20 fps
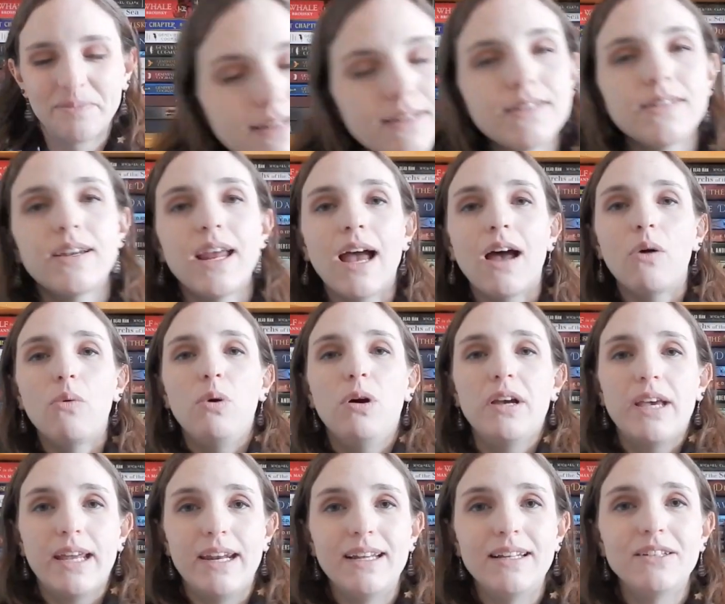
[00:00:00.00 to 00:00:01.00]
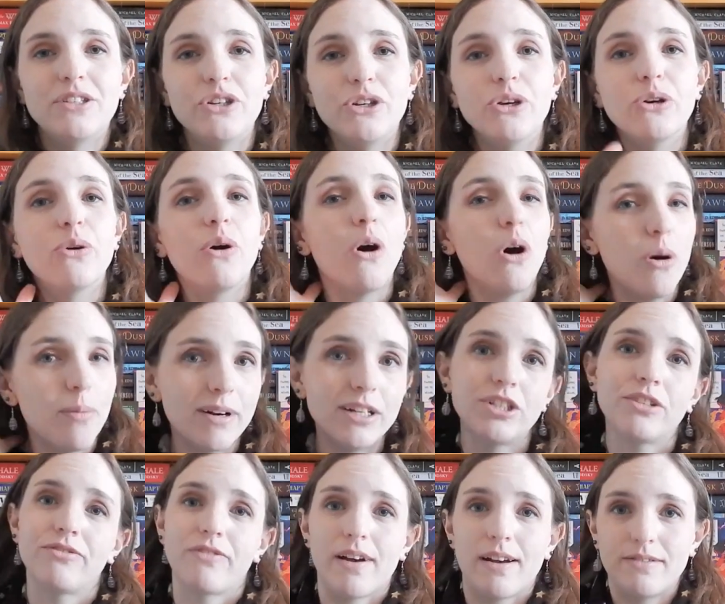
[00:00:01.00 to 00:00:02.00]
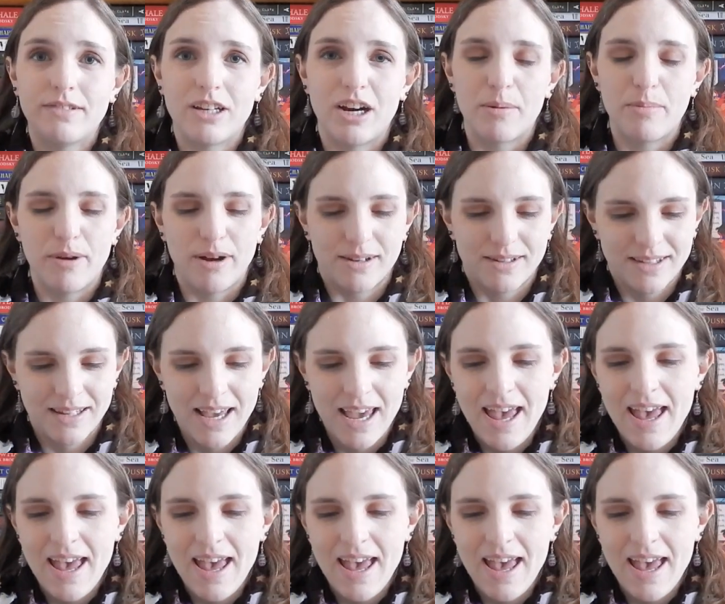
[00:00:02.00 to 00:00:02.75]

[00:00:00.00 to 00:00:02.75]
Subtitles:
So now we'll get into a whole bunch of 5-star books.